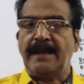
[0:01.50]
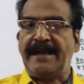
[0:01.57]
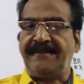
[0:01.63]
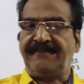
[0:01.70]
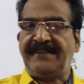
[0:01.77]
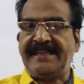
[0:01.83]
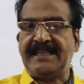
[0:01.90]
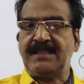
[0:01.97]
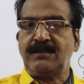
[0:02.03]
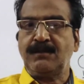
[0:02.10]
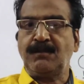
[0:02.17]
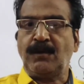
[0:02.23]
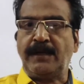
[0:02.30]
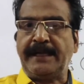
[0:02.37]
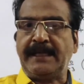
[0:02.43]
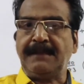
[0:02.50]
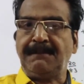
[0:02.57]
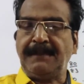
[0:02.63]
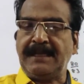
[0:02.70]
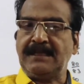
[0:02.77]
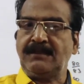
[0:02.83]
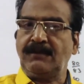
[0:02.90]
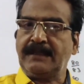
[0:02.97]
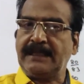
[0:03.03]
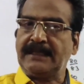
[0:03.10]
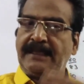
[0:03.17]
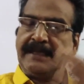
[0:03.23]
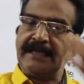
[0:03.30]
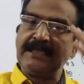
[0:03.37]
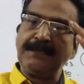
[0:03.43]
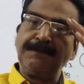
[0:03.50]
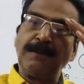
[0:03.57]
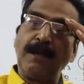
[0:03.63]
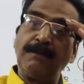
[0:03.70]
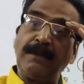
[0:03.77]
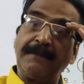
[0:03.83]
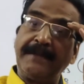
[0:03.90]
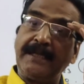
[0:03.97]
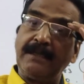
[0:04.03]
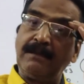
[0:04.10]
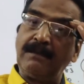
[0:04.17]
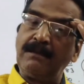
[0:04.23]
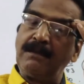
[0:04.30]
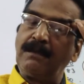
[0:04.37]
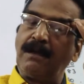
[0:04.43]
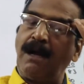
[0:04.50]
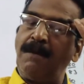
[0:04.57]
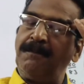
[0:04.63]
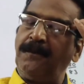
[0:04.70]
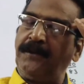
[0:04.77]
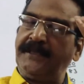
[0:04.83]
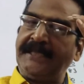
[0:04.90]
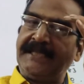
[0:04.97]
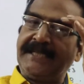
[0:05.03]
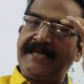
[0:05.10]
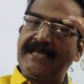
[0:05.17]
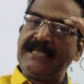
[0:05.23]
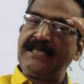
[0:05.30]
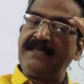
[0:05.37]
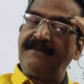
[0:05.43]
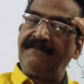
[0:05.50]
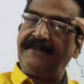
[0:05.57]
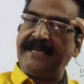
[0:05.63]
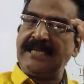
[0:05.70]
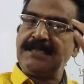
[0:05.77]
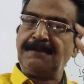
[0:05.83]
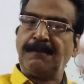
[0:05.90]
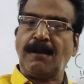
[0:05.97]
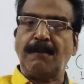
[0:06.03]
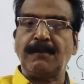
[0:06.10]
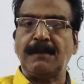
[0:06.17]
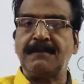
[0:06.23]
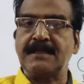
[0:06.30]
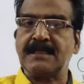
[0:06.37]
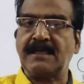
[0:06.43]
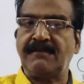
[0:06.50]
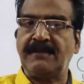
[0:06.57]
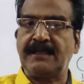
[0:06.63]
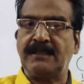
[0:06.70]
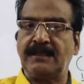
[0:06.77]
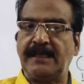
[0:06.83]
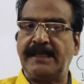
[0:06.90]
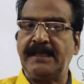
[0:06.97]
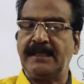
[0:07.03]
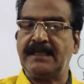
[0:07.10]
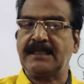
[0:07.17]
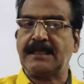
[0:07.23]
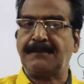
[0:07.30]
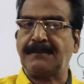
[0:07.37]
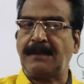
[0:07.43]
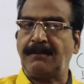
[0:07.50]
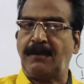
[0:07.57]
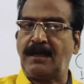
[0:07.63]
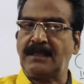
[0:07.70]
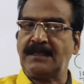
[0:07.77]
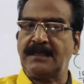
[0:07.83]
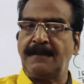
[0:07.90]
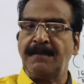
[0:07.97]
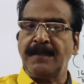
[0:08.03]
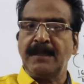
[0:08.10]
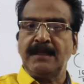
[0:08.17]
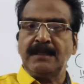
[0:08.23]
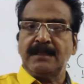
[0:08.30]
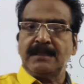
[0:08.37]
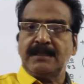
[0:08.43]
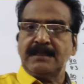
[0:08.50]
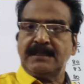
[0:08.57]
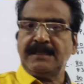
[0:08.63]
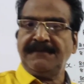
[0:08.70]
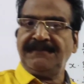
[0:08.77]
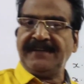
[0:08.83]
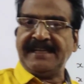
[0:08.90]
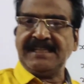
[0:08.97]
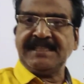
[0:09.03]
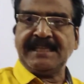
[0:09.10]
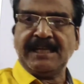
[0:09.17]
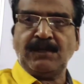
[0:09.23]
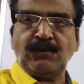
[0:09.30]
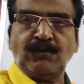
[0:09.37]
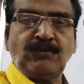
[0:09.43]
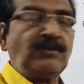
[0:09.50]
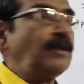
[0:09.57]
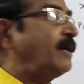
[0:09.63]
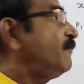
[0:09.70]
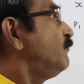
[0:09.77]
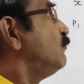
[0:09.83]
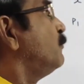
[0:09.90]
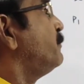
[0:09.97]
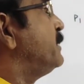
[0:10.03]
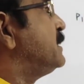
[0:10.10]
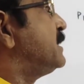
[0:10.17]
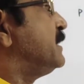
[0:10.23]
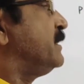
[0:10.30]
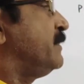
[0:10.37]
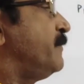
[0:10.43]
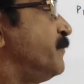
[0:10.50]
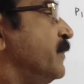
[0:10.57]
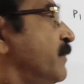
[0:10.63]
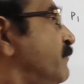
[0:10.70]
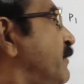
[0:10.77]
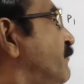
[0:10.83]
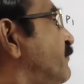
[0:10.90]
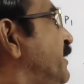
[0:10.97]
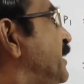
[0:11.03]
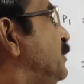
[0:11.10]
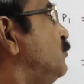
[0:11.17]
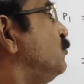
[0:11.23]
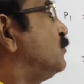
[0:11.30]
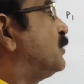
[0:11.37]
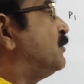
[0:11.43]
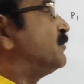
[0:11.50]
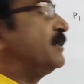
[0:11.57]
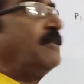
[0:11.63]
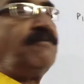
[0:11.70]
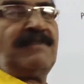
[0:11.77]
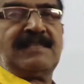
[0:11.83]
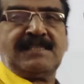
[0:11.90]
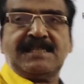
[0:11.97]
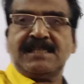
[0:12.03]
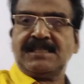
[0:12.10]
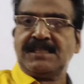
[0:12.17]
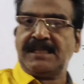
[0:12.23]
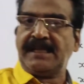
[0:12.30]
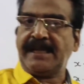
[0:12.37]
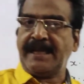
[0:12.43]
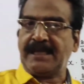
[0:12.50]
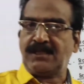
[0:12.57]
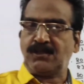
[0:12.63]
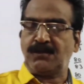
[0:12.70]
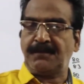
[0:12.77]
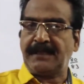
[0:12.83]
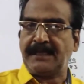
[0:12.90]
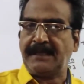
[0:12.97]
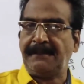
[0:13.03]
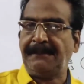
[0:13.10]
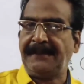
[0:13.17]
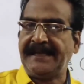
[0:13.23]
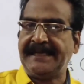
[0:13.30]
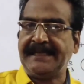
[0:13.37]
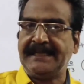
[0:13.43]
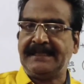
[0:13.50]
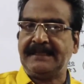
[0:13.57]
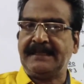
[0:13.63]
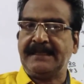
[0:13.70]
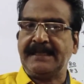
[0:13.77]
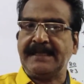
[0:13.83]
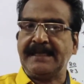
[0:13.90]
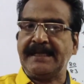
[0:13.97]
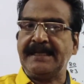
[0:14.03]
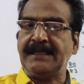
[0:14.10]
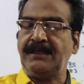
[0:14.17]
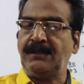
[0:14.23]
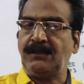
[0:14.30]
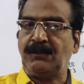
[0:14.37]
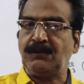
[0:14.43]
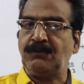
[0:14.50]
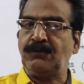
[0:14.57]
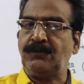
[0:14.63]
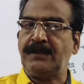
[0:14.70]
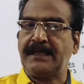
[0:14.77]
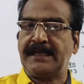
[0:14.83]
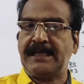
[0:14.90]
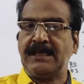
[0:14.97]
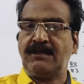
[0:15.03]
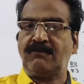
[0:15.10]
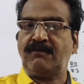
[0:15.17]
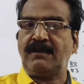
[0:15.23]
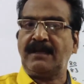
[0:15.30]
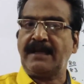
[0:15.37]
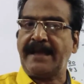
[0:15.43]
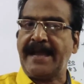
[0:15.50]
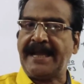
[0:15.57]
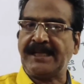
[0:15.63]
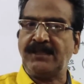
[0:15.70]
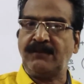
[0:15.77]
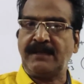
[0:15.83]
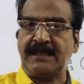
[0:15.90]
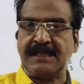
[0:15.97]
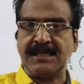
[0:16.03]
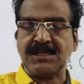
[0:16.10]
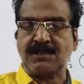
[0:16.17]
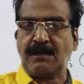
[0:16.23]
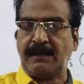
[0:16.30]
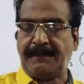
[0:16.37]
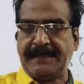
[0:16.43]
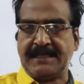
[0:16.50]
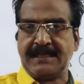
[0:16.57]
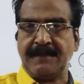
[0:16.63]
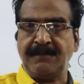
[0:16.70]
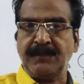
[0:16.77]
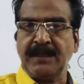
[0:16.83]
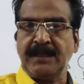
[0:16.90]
Hi friends, good morning. Please look at the next problem in compound interest. Friends, problem is given in the description box. See friends, a loan of rupees 52,160 has to be repaid in two equal annual installments.